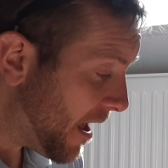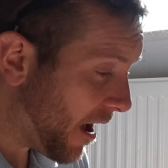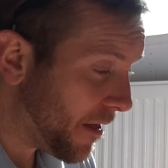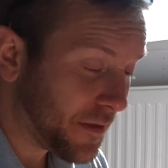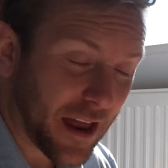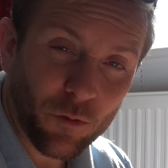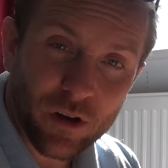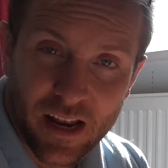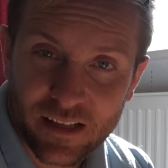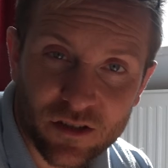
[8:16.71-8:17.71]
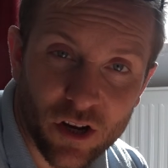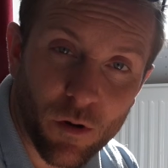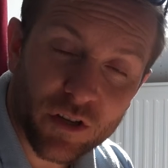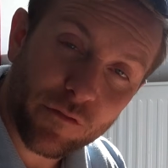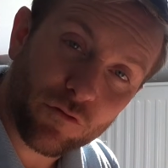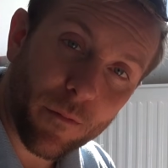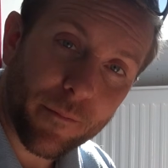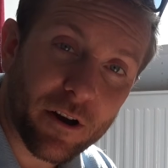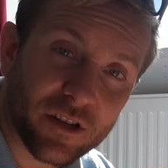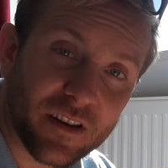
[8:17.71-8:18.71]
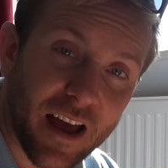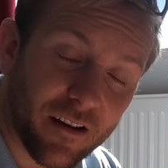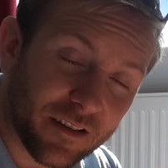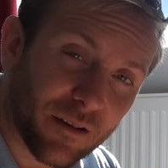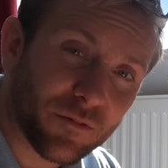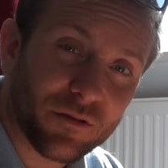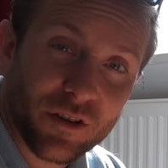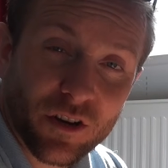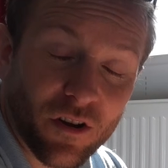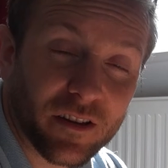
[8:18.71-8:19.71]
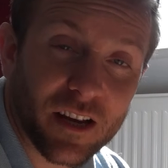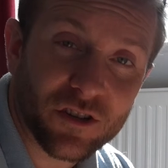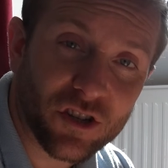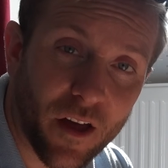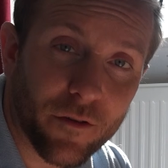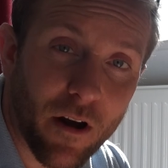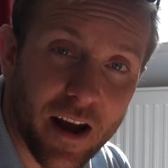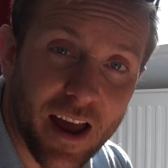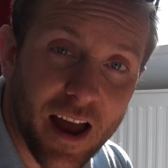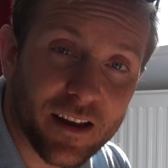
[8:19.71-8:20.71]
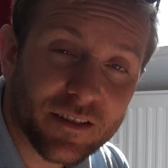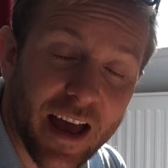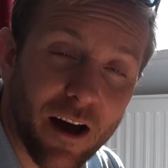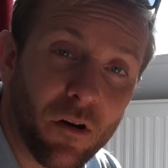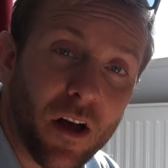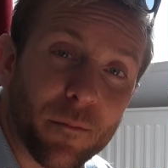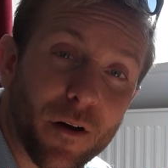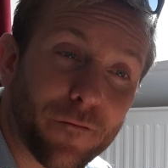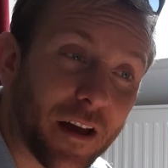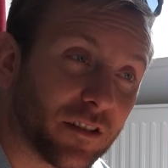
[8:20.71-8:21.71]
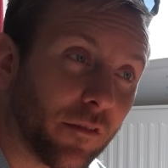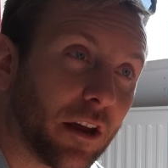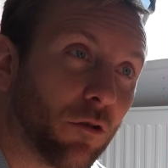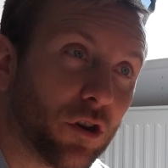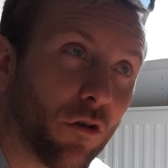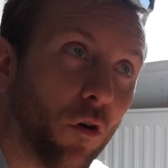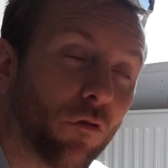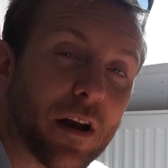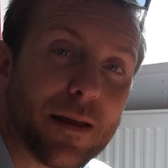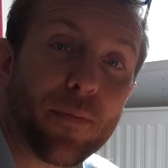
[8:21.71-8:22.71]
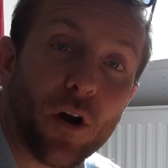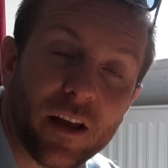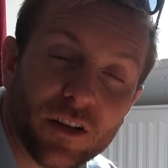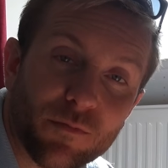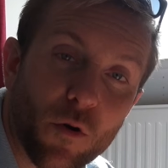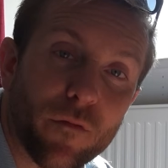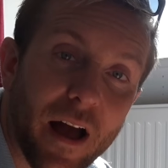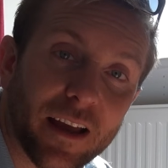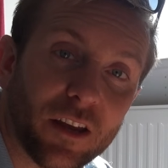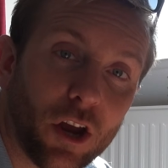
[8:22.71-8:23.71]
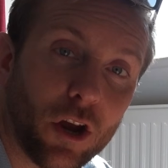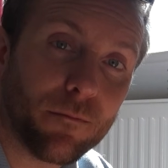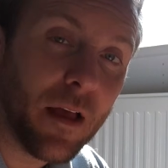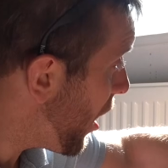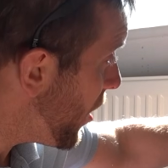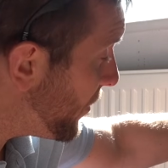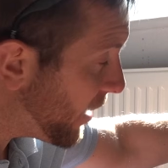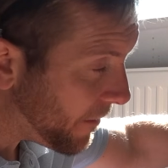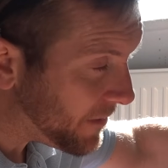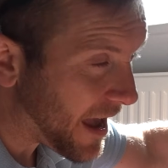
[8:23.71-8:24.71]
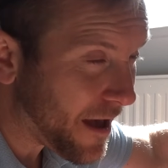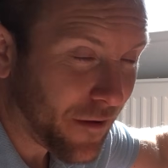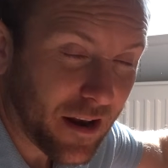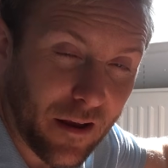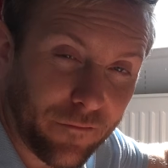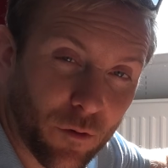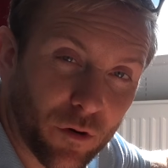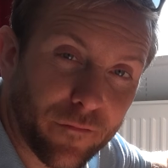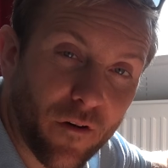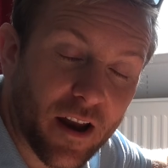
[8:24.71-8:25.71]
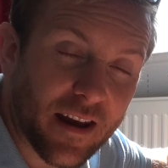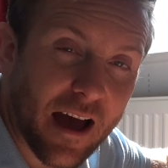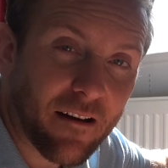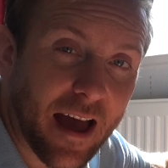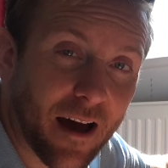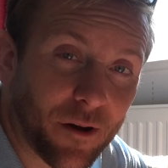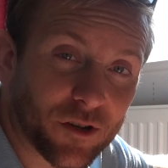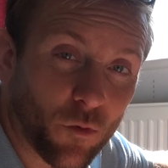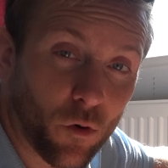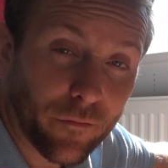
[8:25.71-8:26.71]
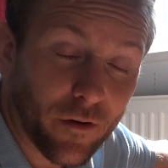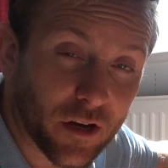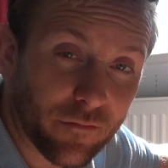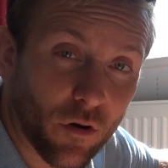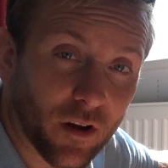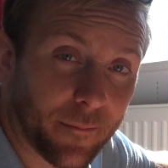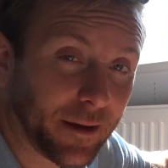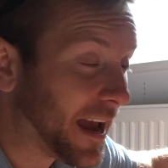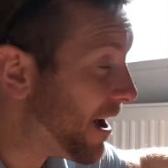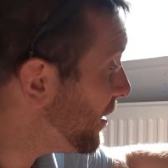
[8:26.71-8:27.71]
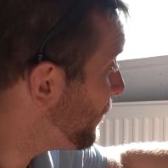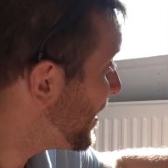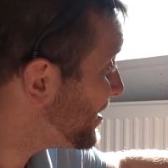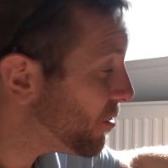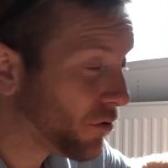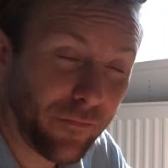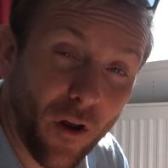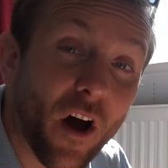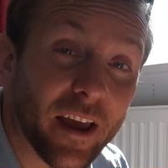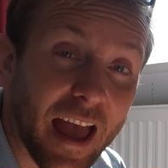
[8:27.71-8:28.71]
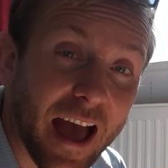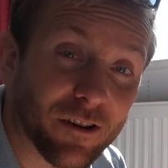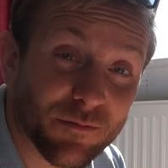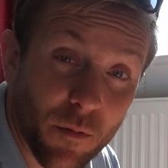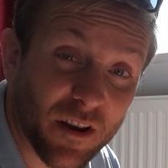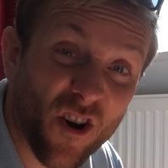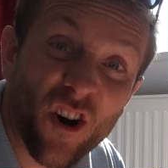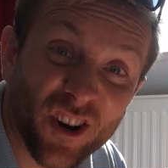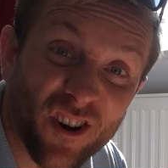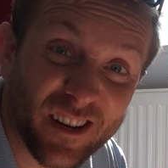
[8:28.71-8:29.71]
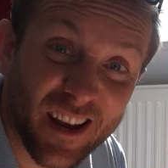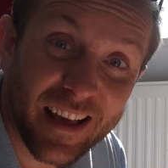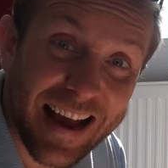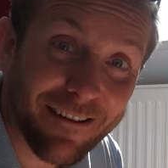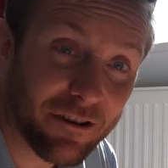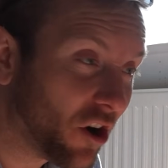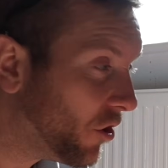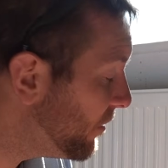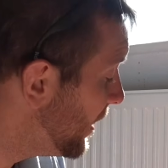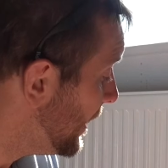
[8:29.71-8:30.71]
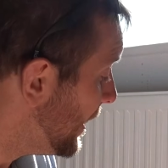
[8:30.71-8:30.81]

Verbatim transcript: And then all you need to do once you've dropped the pressure down is sometimes a good idea to shut the radiators out, but effectively you're already pulling a small vacuum. Open up the air vent if you want to find out how much water flow you've got coming out, and if that's still flying out, it's probably not a good idea to carry on.